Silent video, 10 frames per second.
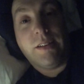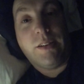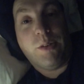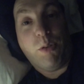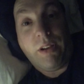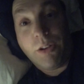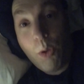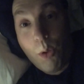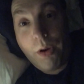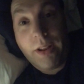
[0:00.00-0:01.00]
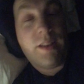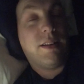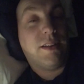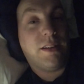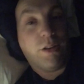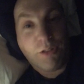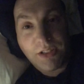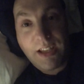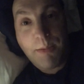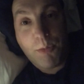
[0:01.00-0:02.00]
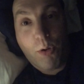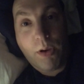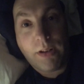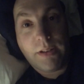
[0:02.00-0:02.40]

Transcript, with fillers: or ignored. You know, just keep going.